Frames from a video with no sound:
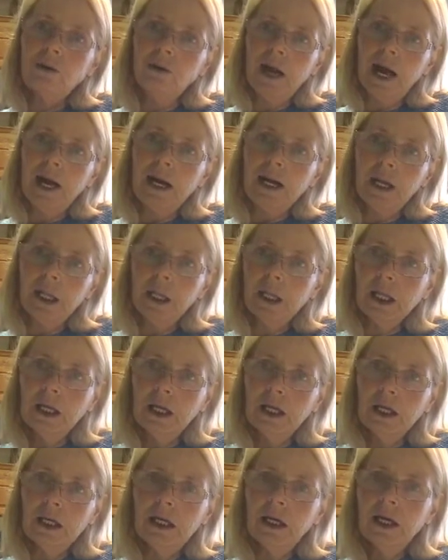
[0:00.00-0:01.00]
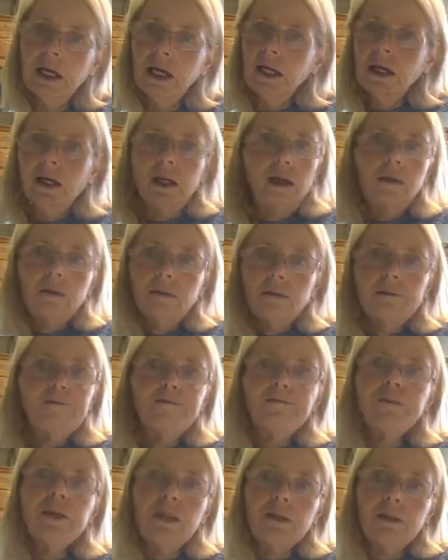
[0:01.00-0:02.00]
know how to clean.
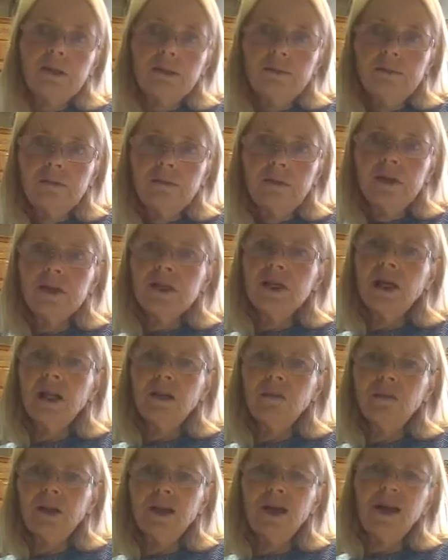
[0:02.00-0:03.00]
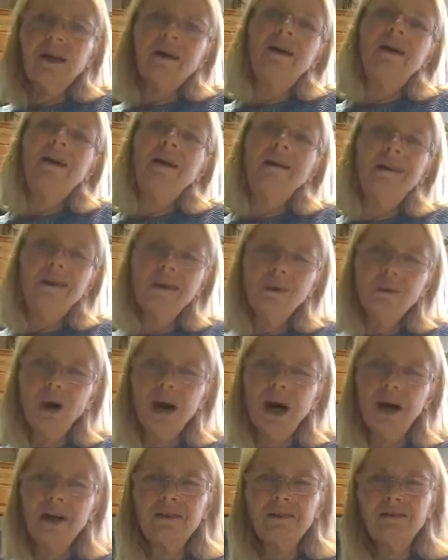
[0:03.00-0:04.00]
Nothing. You tell them, they're like, oh,
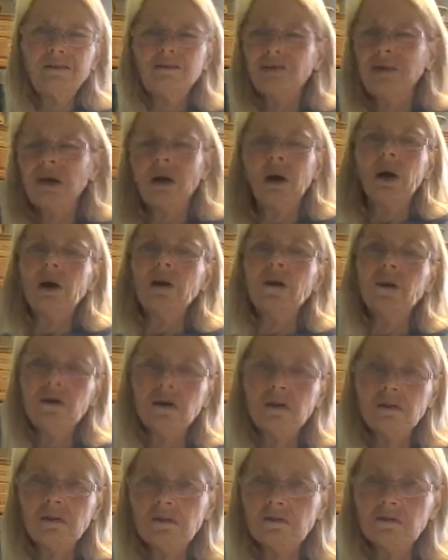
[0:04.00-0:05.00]
what? I don't know.